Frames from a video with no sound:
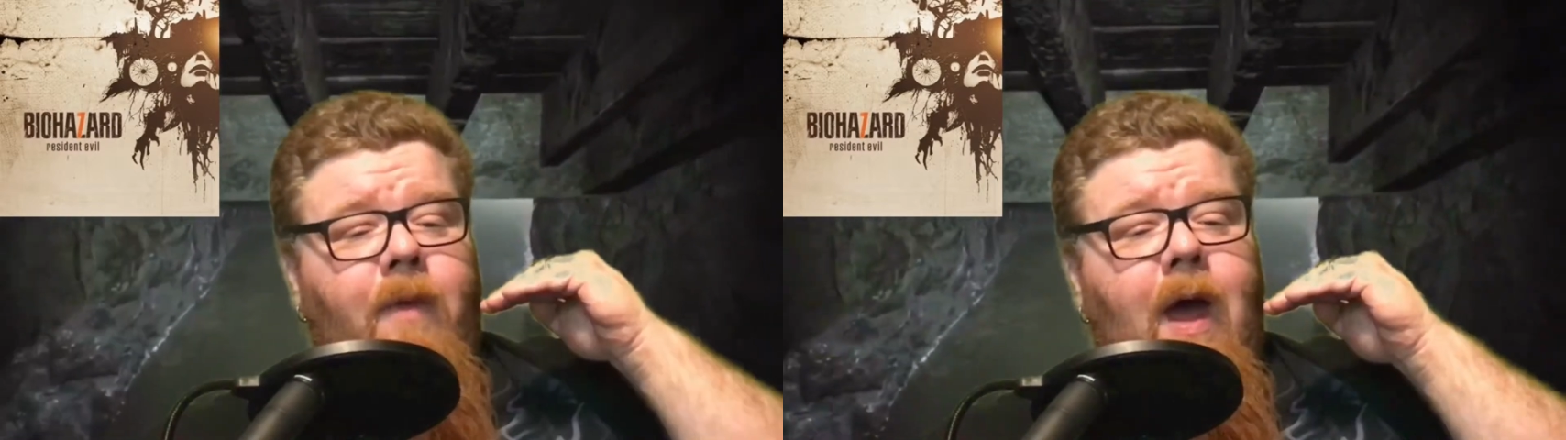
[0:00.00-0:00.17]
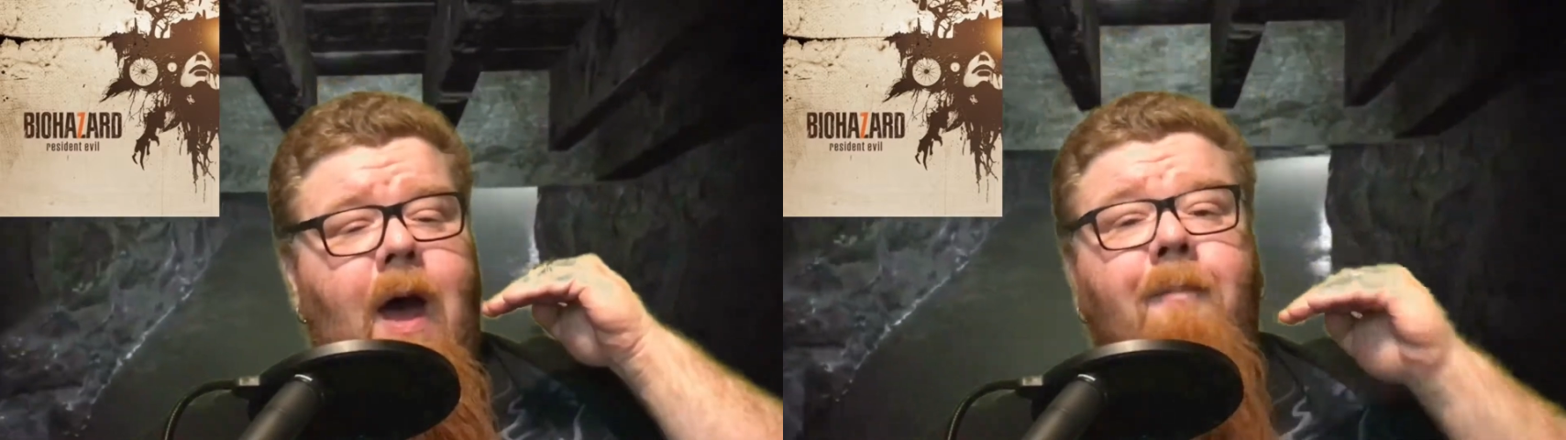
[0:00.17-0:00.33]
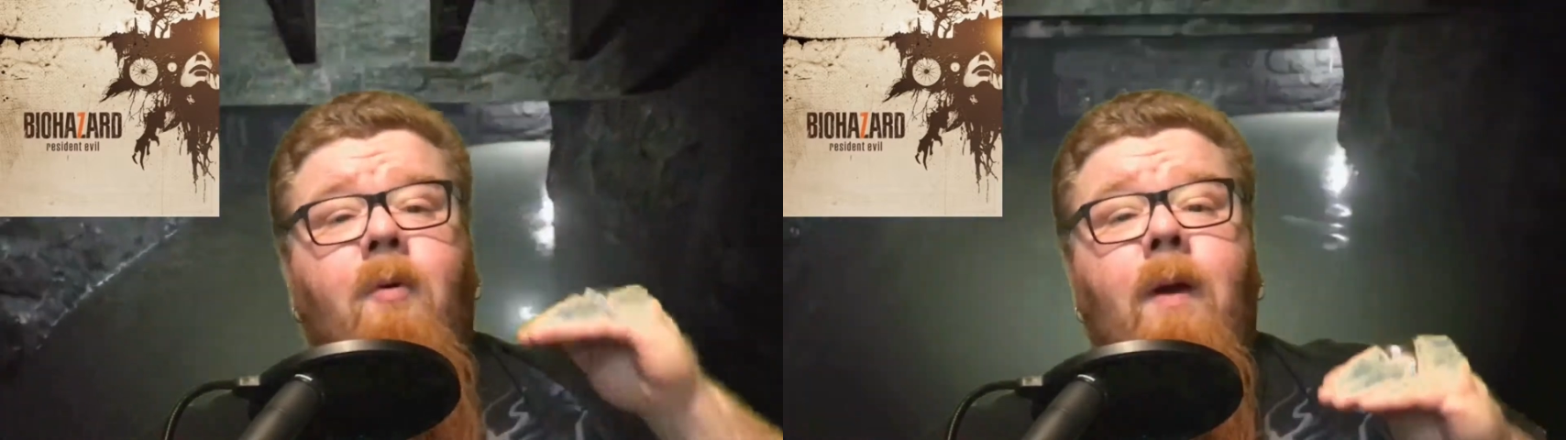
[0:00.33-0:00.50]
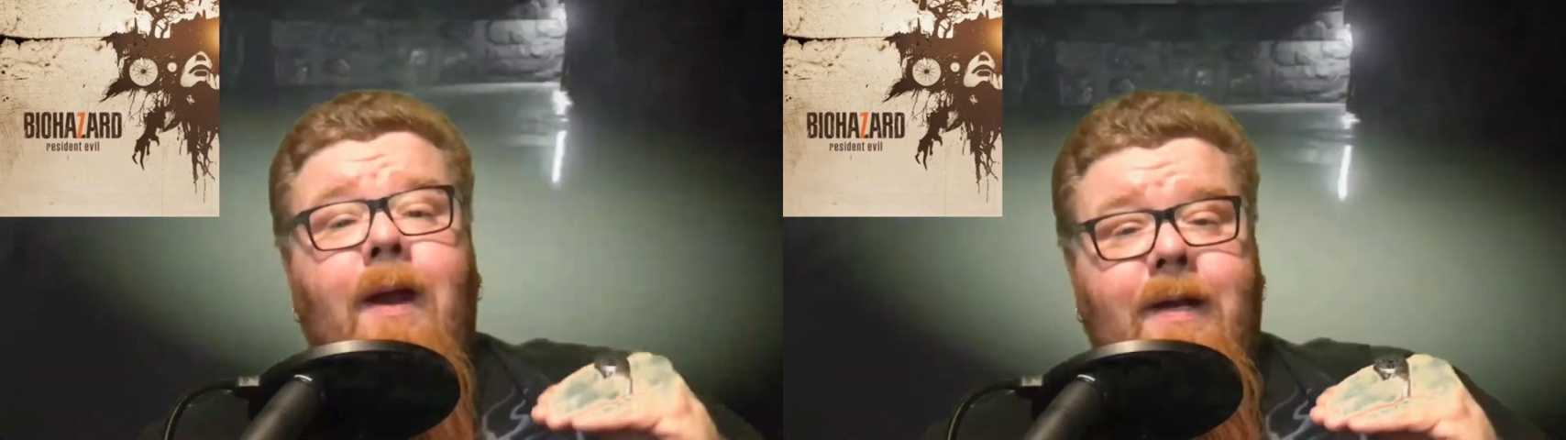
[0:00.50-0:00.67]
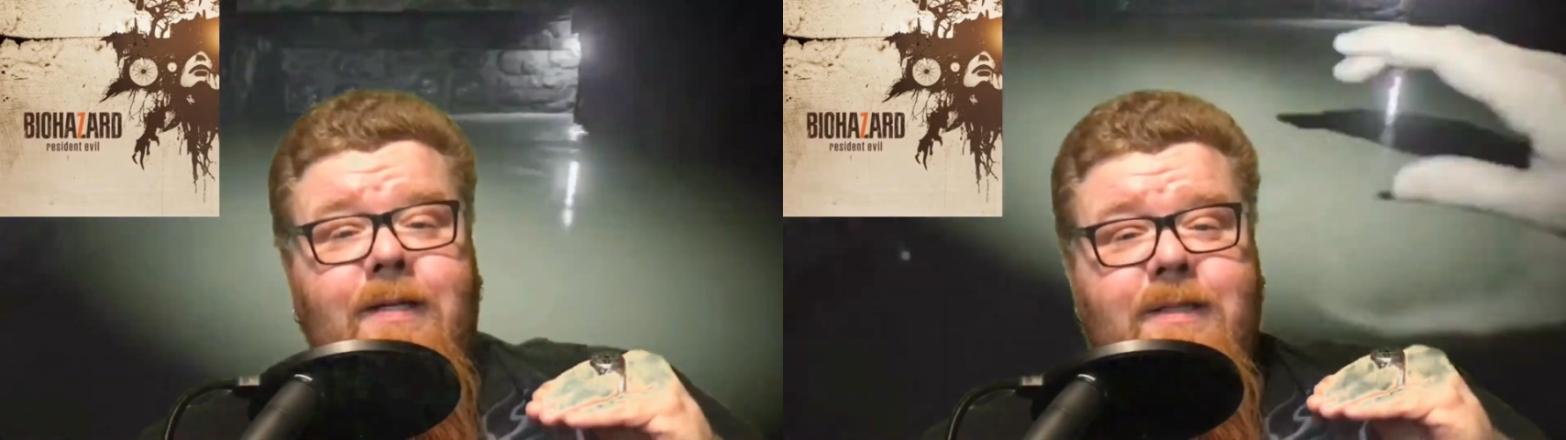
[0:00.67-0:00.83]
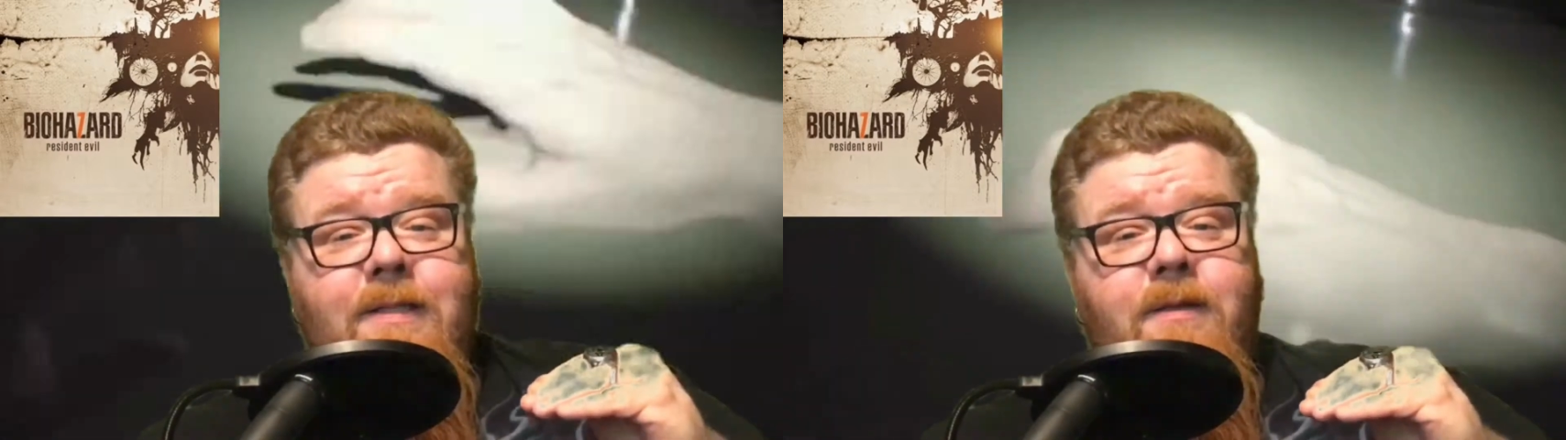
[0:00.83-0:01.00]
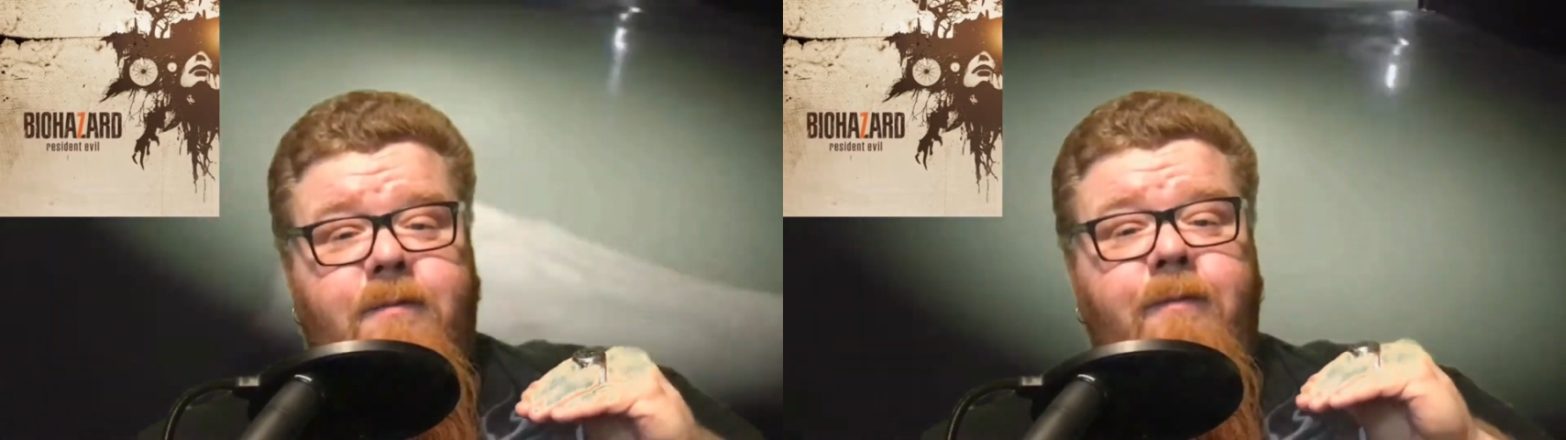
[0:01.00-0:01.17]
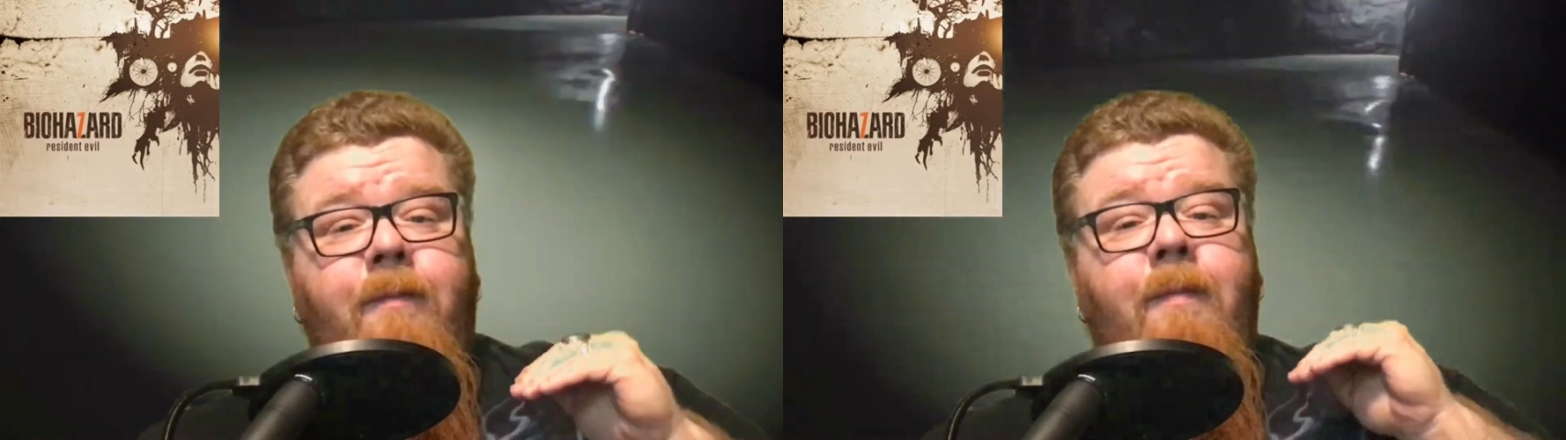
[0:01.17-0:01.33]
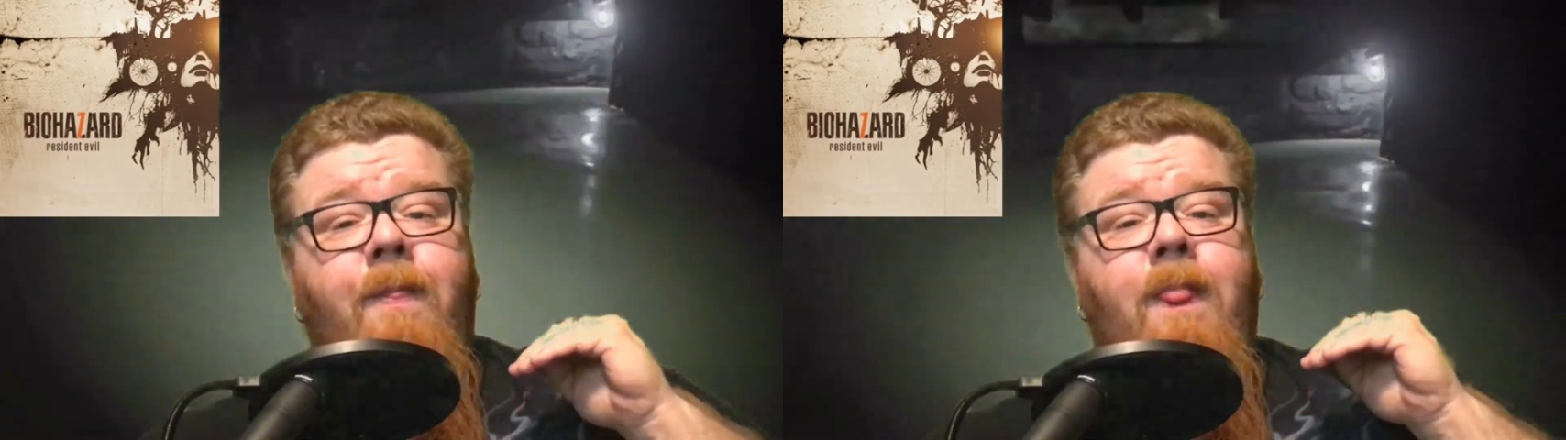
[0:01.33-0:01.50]
operating system
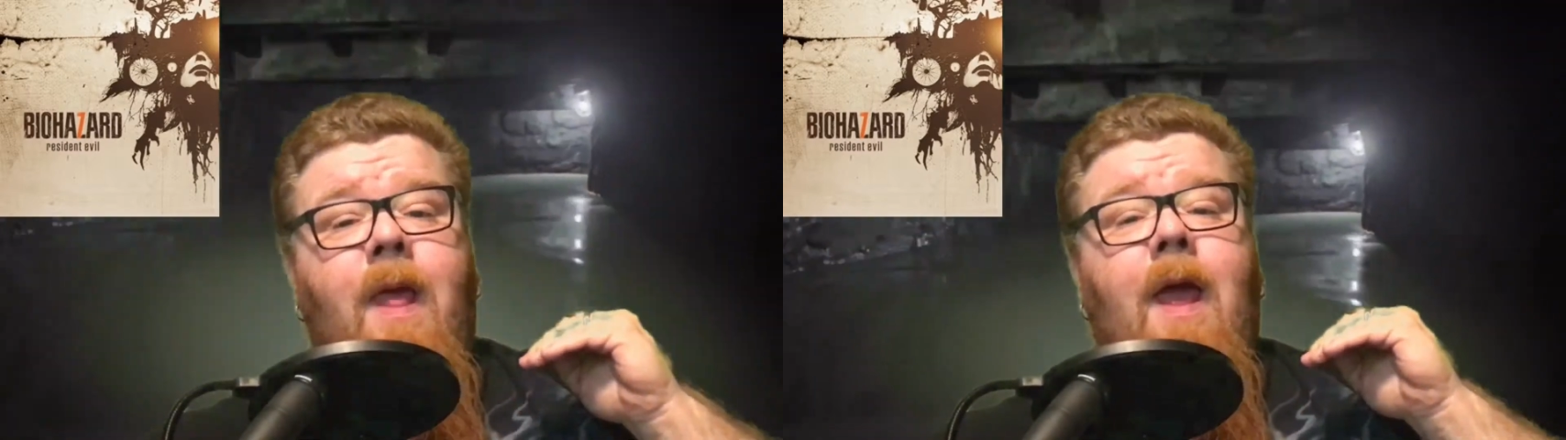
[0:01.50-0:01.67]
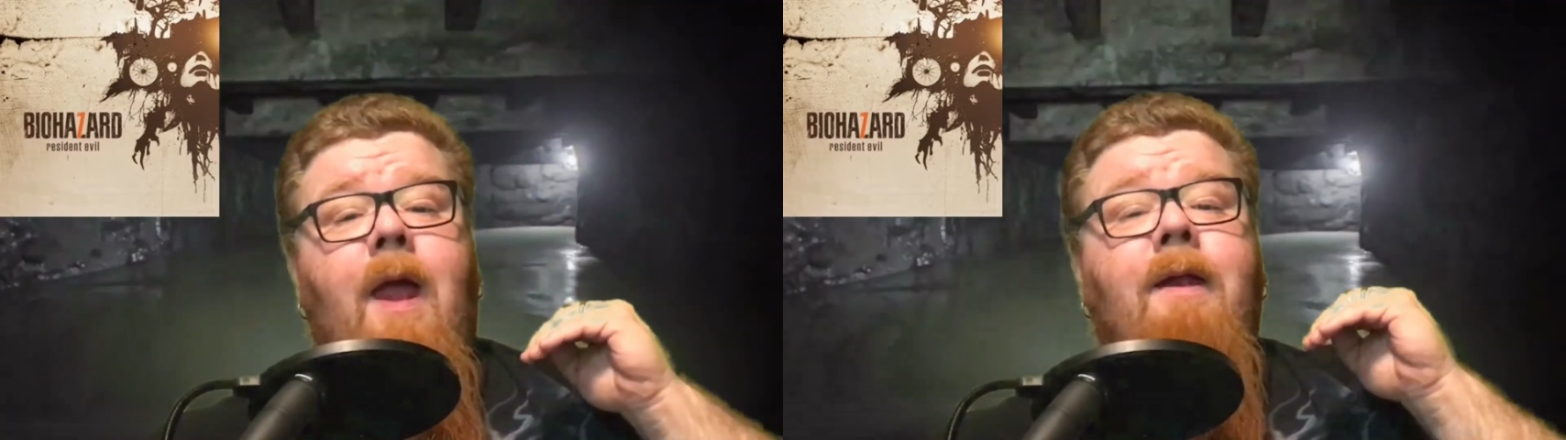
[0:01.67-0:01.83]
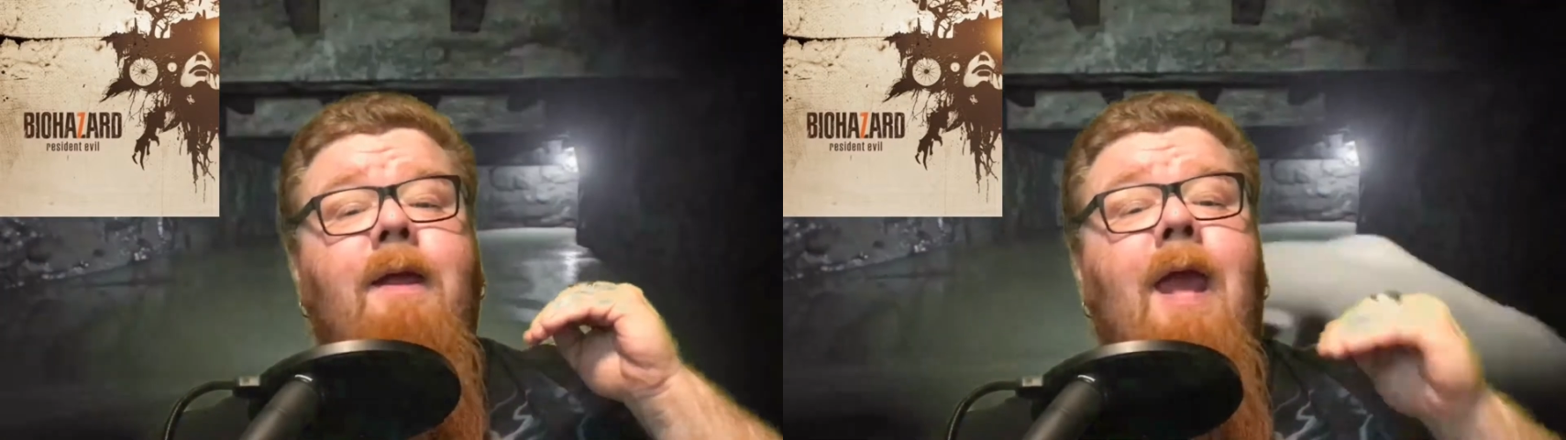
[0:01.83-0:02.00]
and